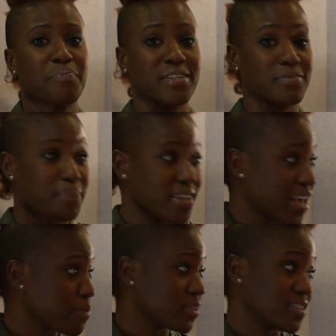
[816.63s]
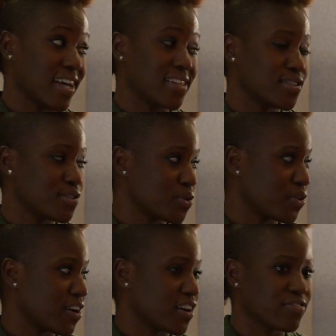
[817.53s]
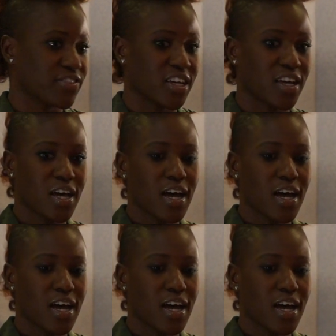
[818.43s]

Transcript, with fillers: but being able to dance and do choreography.